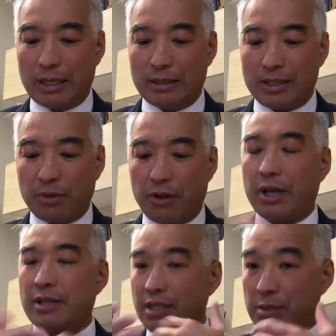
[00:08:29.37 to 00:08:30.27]
some of the
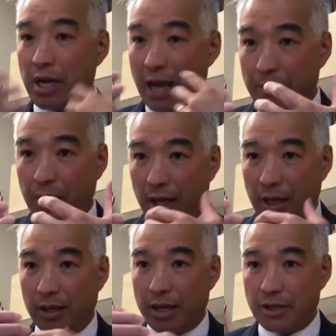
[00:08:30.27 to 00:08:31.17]
things that's been happening
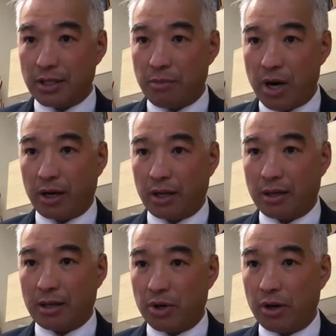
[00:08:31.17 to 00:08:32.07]
in the Asian American
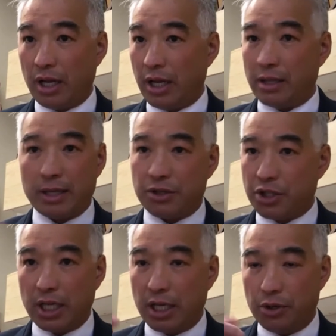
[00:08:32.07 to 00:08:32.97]
community, and that
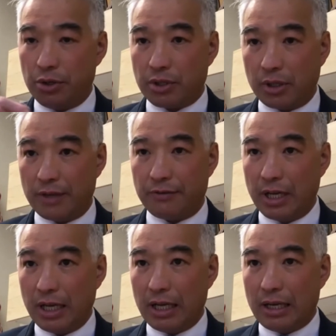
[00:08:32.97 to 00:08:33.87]
she used to live
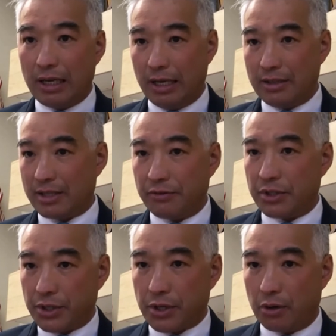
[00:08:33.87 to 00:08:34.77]
in San
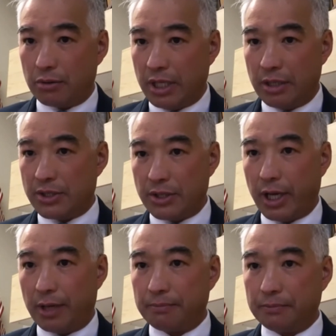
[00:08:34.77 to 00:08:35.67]
Francisco, in the
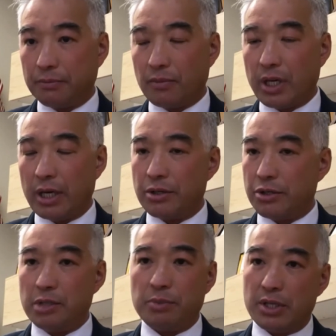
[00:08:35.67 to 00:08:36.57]
city. And
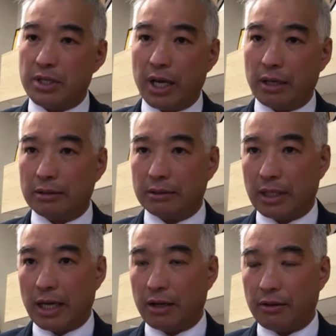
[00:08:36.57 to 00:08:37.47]
she's been seeing
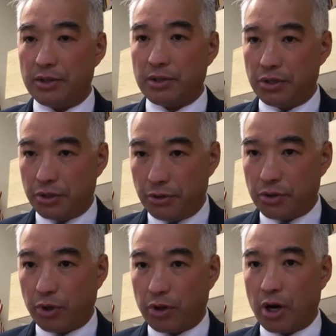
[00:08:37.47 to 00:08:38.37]
a lot of these
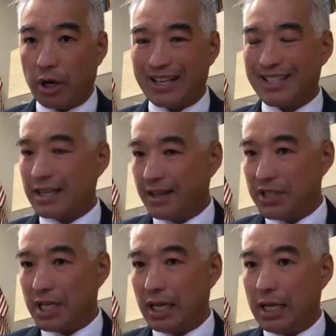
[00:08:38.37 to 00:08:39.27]
issues regarding
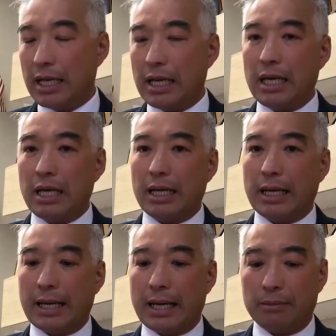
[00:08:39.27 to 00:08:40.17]
safety
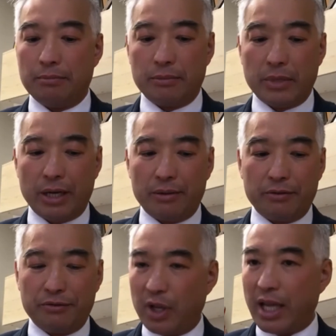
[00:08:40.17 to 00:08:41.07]

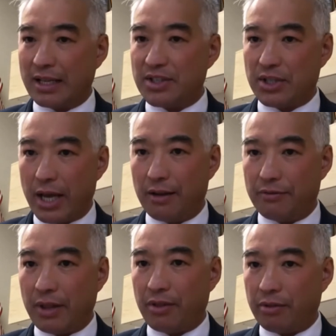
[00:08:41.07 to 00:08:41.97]
and feeling unsafe.
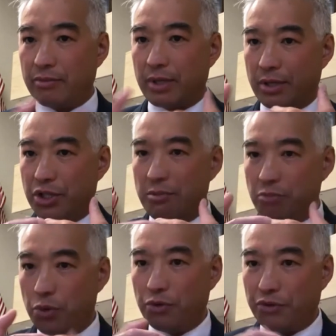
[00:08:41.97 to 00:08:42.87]
And she
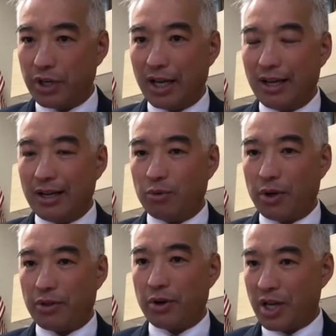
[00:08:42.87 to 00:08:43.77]
moved
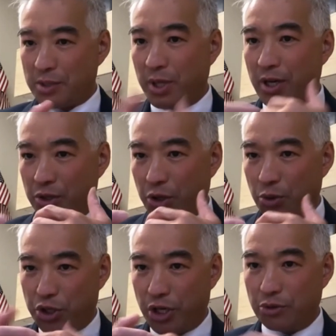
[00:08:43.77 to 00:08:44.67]
with her husband and
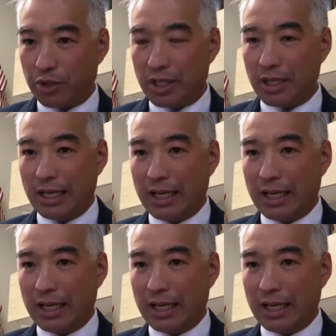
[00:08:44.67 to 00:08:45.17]
2 children